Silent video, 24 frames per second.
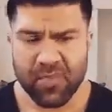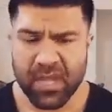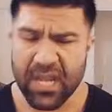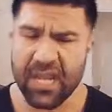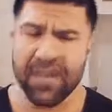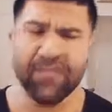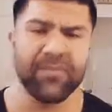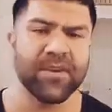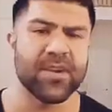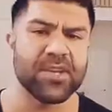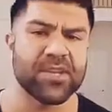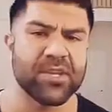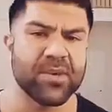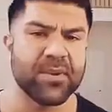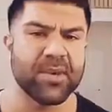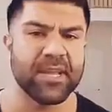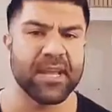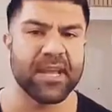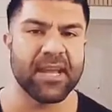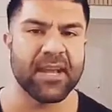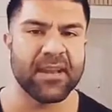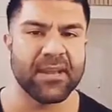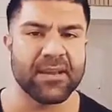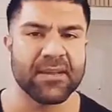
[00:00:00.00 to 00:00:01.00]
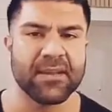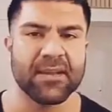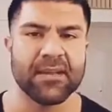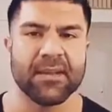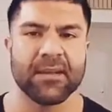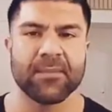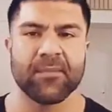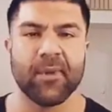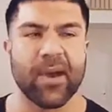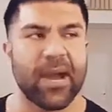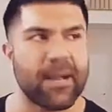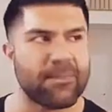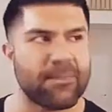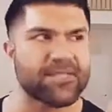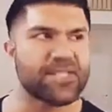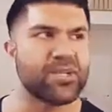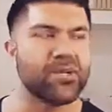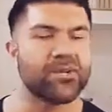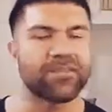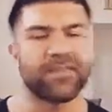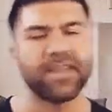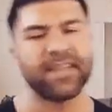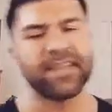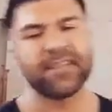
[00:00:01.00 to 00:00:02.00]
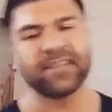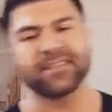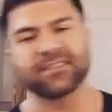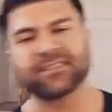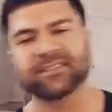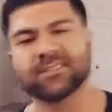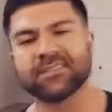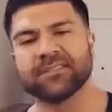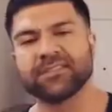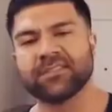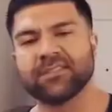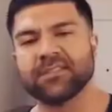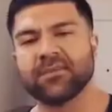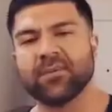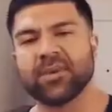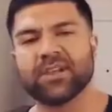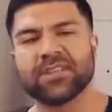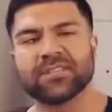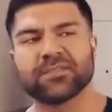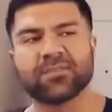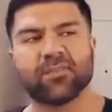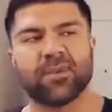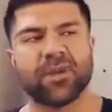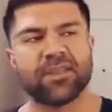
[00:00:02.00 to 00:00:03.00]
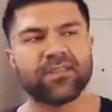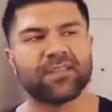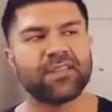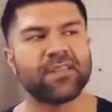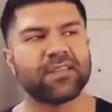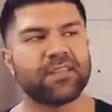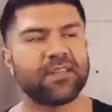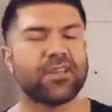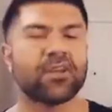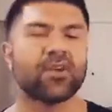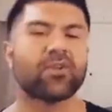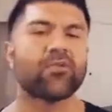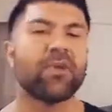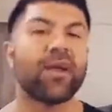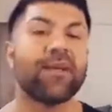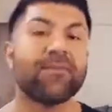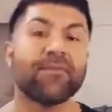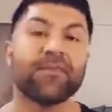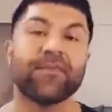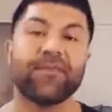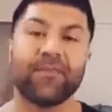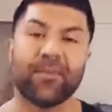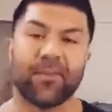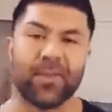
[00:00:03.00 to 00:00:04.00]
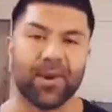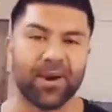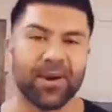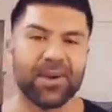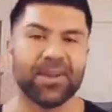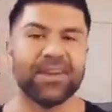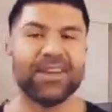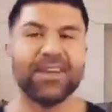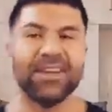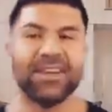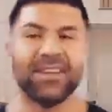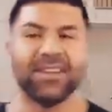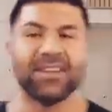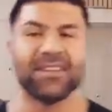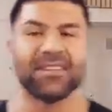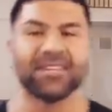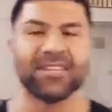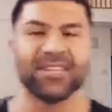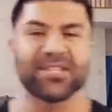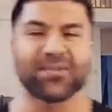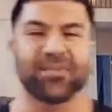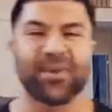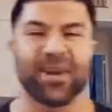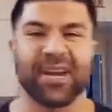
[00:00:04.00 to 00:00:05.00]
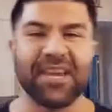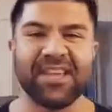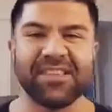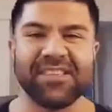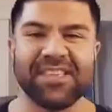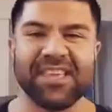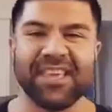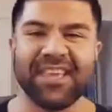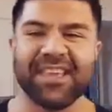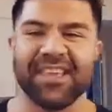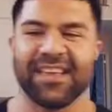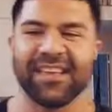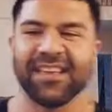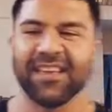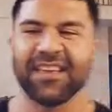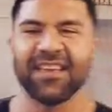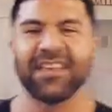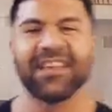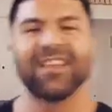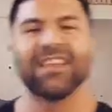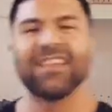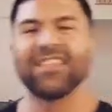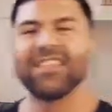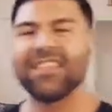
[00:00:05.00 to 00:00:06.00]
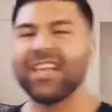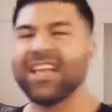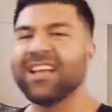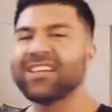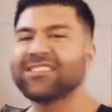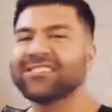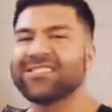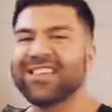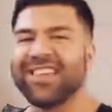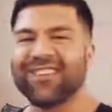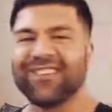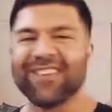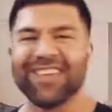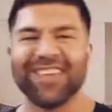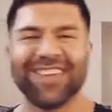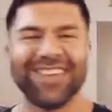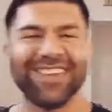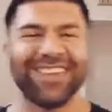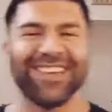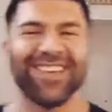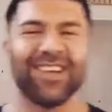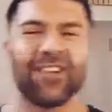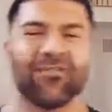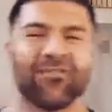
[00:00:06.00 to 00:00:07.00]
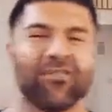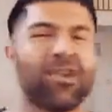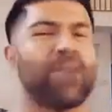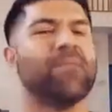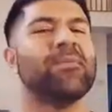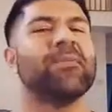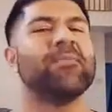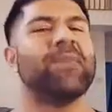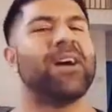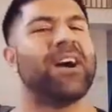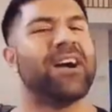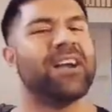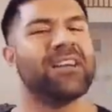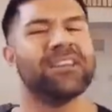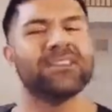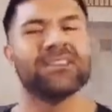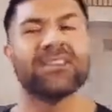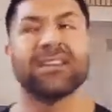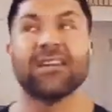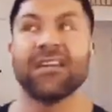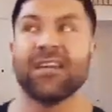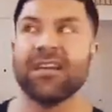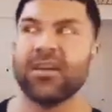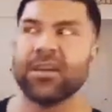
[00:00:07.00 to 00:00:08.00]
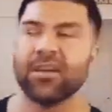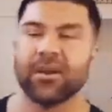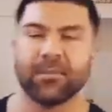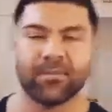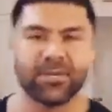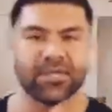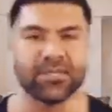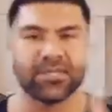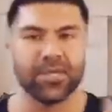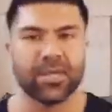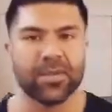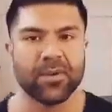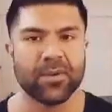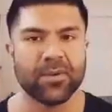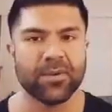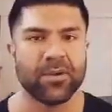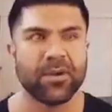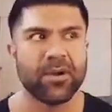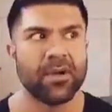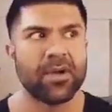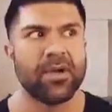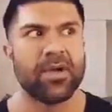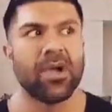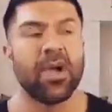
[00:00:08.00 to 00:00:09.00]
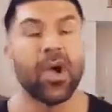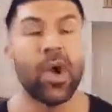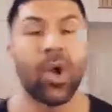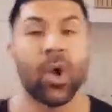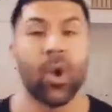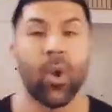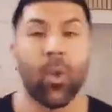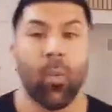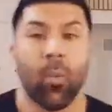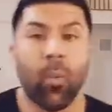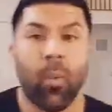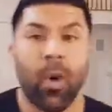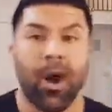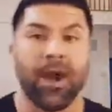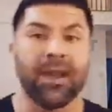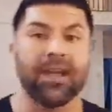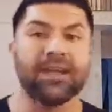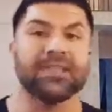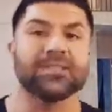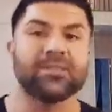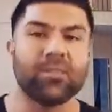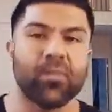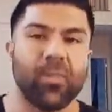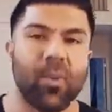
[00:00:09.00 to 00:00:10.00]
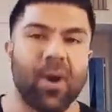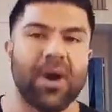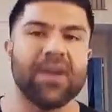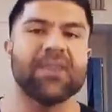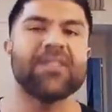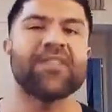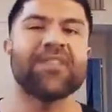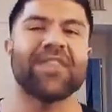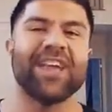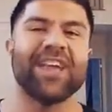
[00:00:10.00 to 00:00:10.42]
if you're tuning in. Perhaps two things. What is one thing that you're grateful for since we're in the Thanksgiving frame of mind? Number two, what is one